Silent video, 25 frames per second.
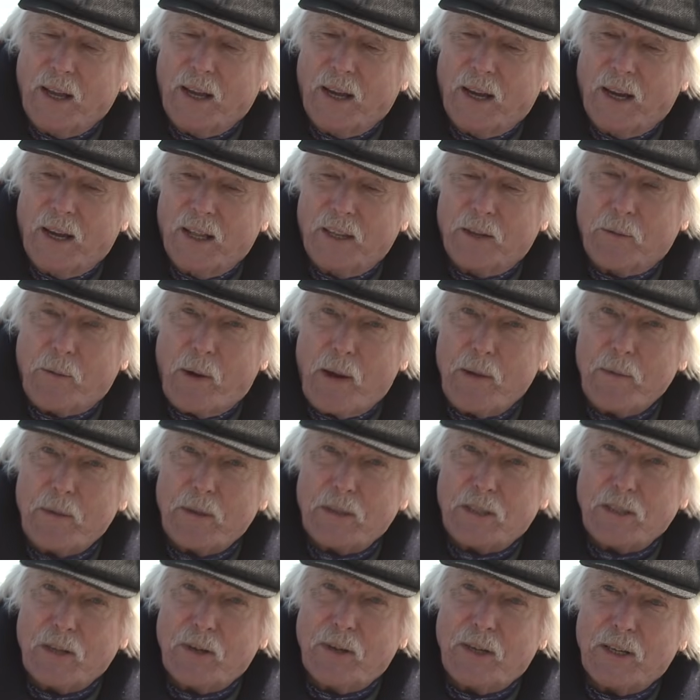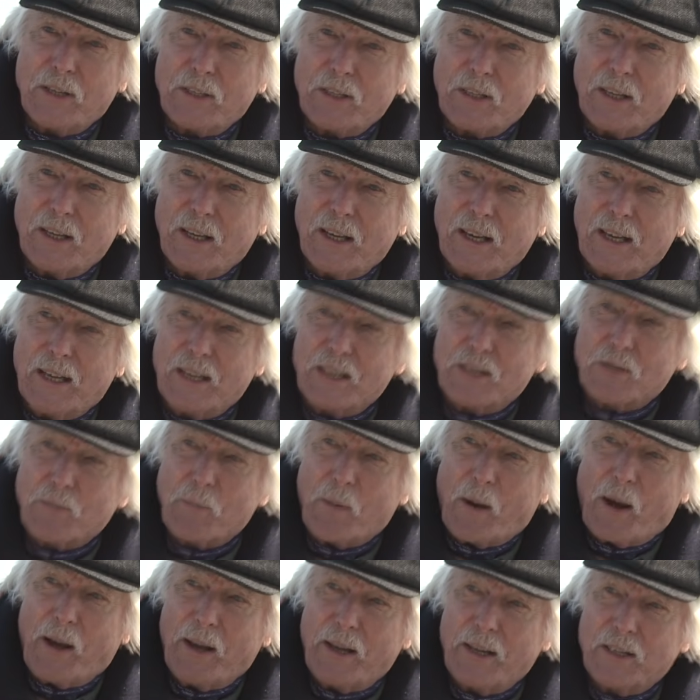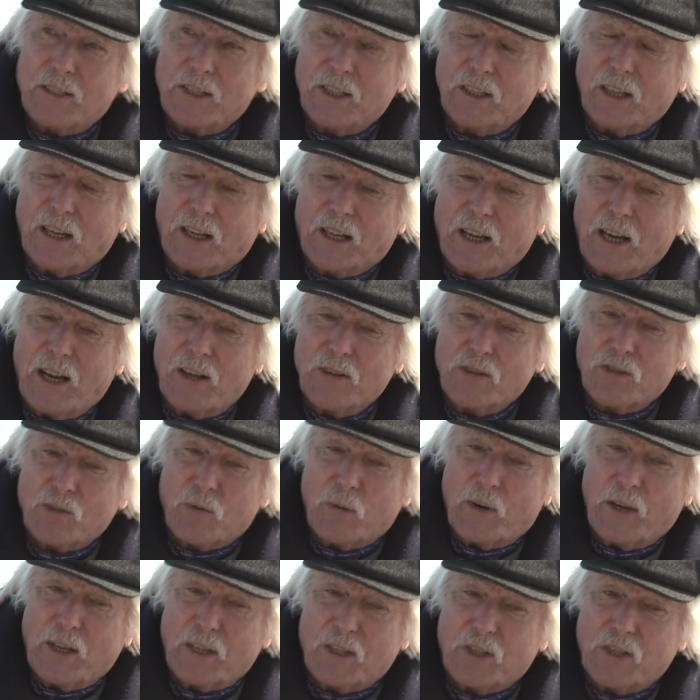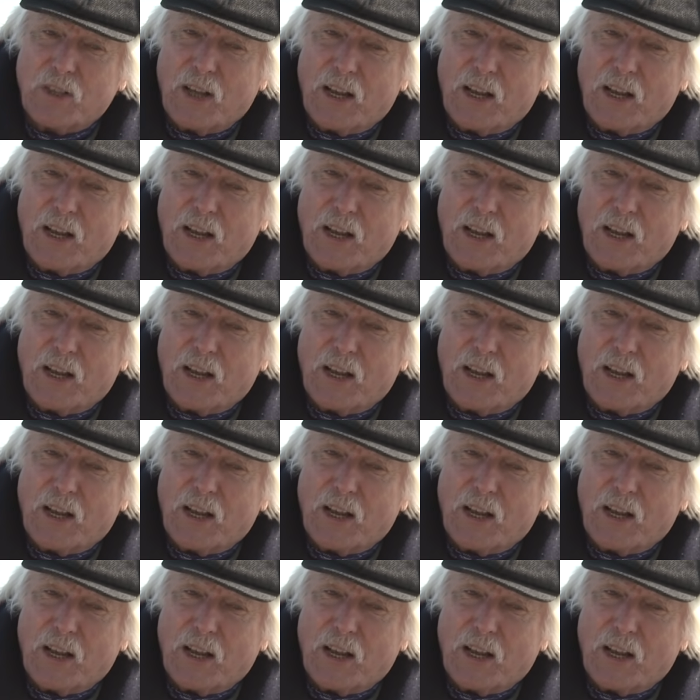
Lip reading: And the way we do it is by hitting a close reach.